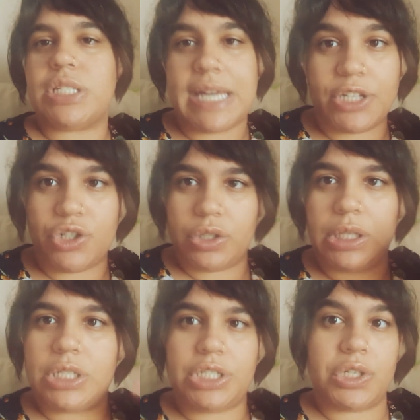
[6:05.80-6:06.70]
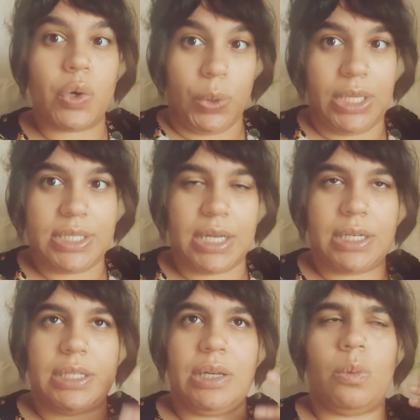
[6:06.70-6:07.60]
stature, like she's a queen
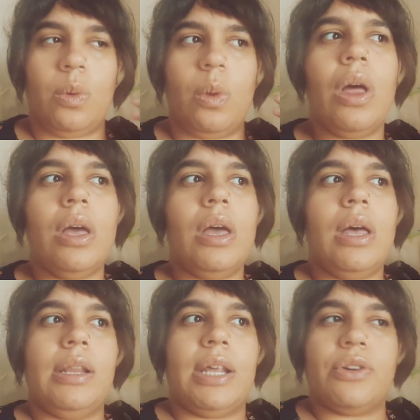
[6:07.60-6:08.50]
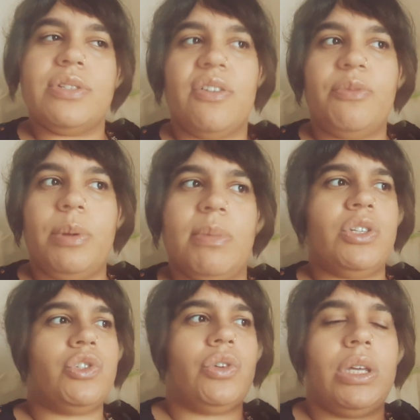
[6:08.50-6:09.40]
technically, will let herself be
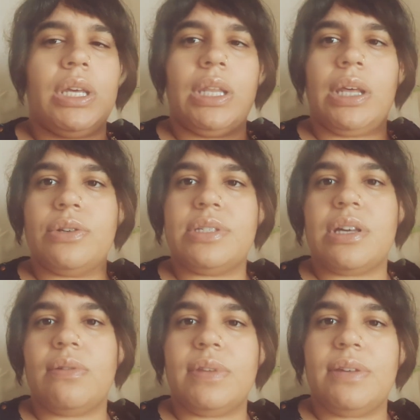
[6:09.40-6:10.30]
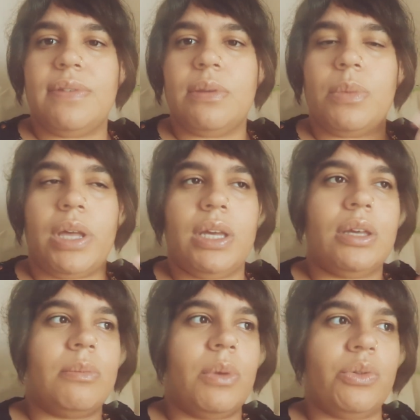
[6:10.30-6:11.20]
mistreated, let herself live in the like
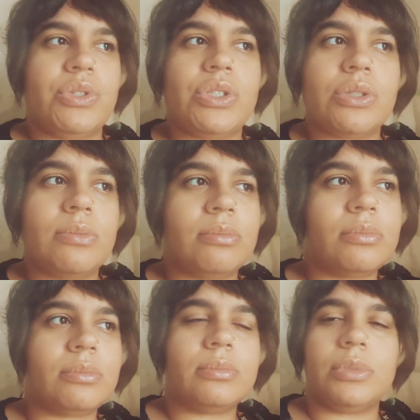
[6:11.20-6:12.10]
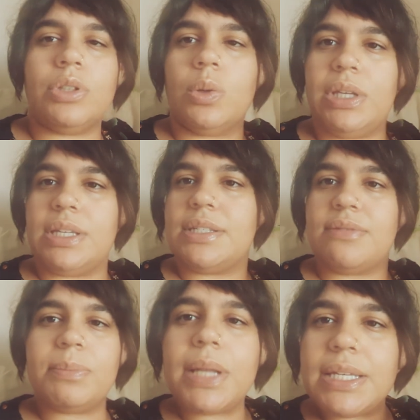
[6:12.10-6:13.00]
most lowliest
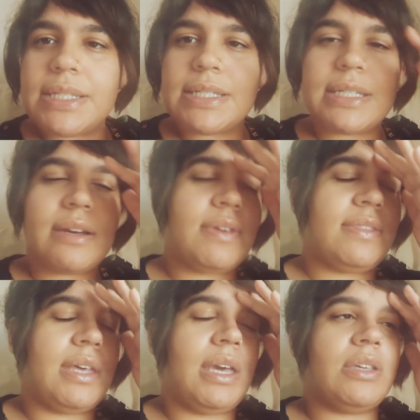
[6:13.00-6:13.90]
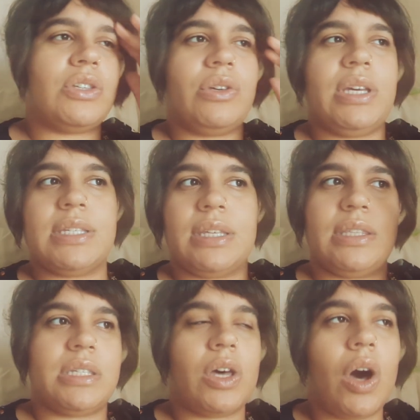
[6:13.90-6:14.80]
of places and everything. So he has like
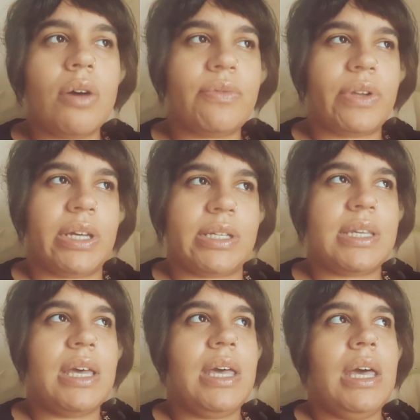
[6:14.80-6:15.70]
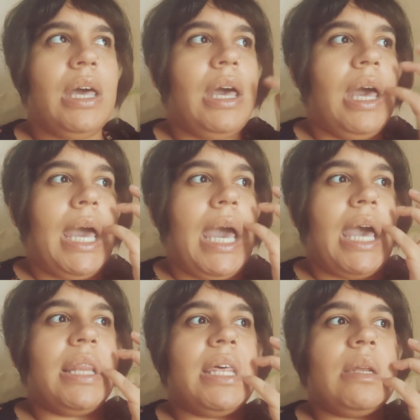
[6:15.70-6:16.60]
this conflict.
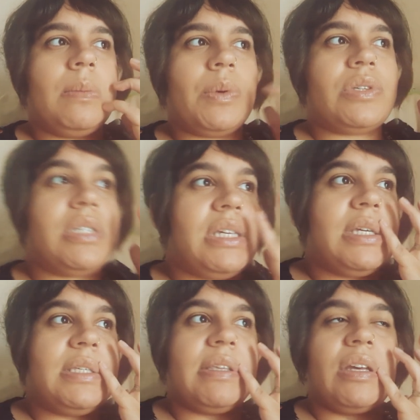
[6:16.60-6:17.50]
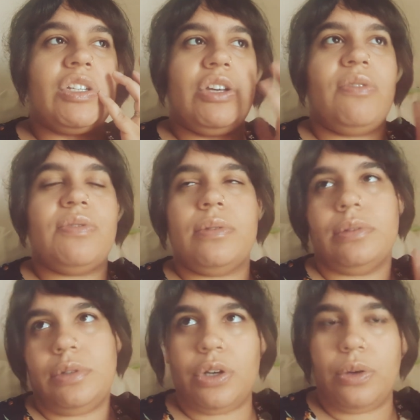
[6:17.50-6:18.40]
And then it proceeds, like, she,
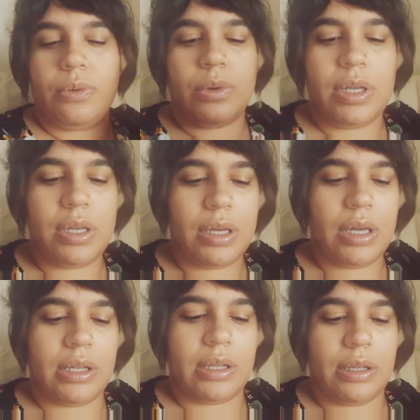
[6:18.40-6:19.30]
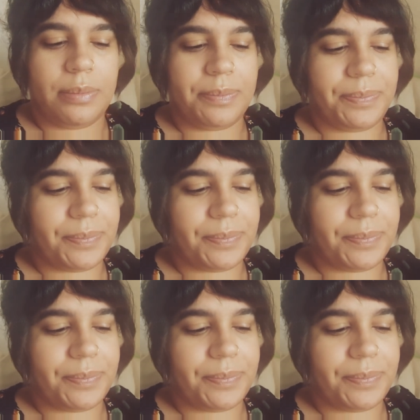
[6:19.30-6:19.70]
you know, um,